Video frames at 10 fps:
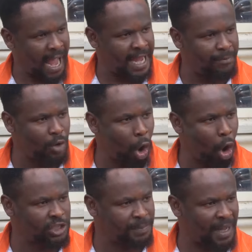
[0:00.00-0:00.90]
I am your
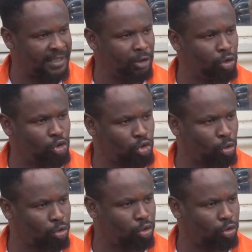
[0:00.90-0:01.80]
husband. You
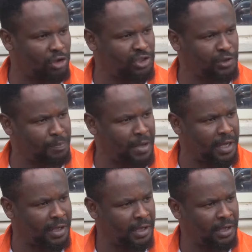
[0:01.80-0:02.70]
should trust
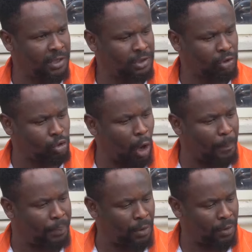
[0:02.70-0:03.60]
me.
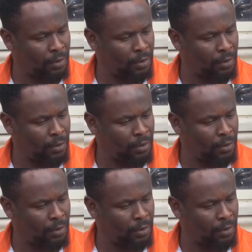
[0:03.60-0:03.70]
Stop!